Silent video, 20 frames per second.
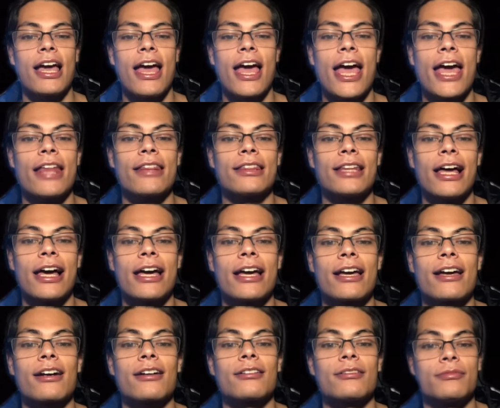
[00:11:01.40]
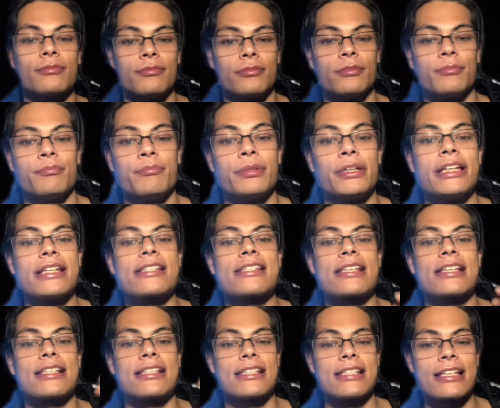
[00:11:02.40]
and be
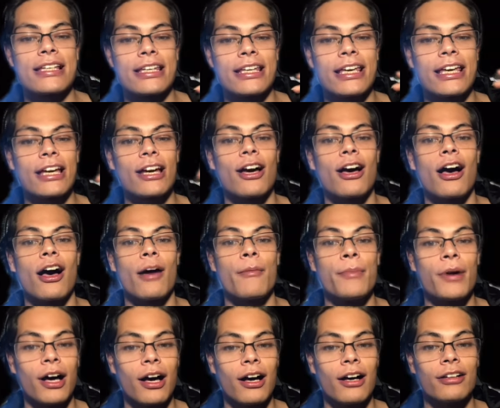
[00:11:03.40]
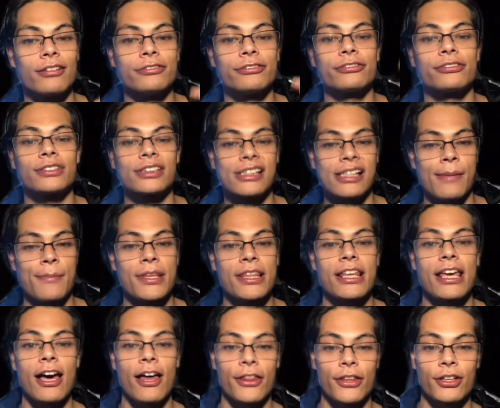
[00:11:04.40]
succeeding above some of
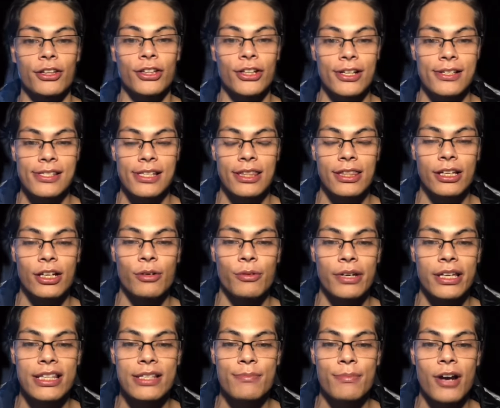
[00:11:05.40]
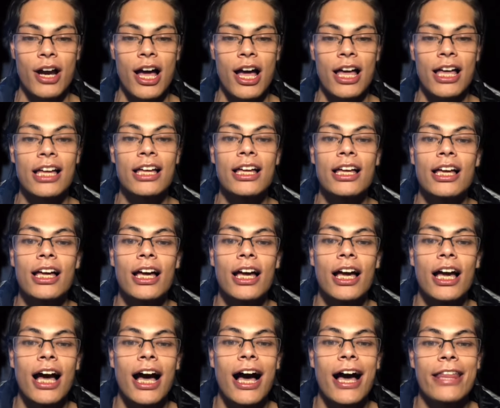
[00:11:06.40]
the other looks that the queens brought.
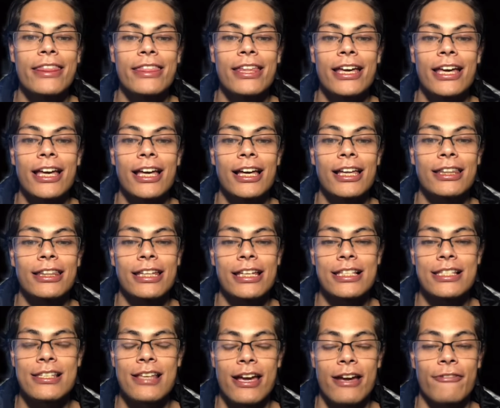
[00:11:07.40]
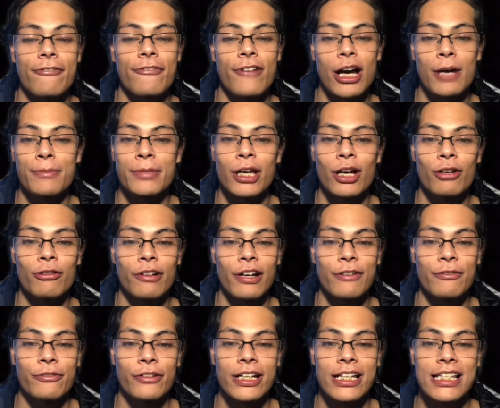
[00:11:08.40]
I think this Fabio
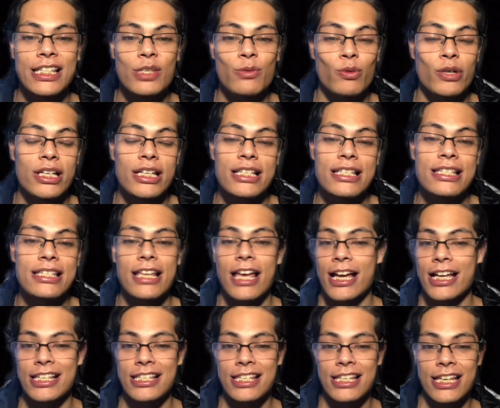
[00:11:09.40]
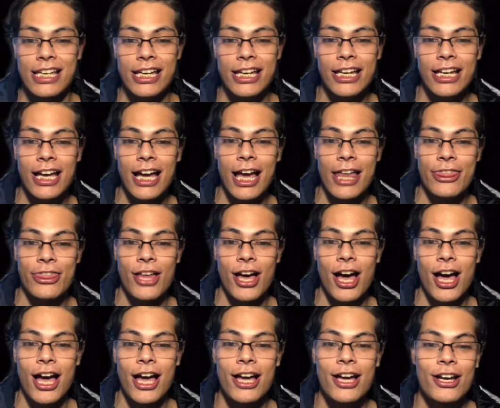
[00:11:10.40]
reference was sexy. I
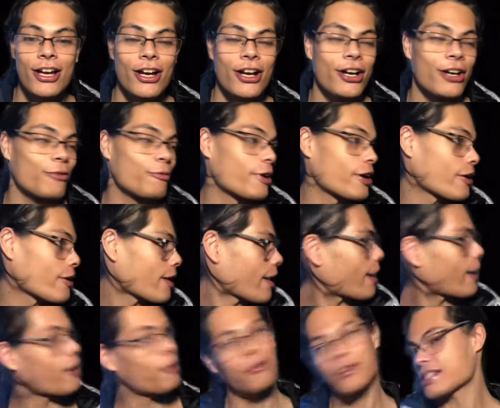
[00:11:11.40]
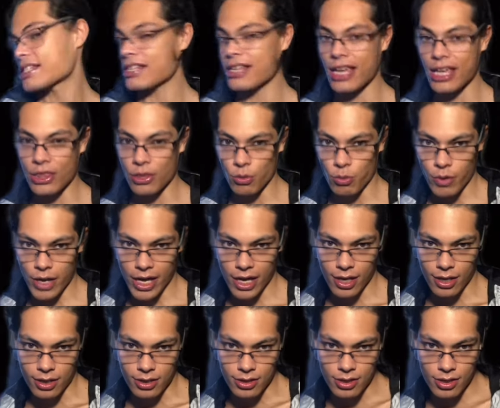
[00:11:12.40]
thought when her hair was in the wind,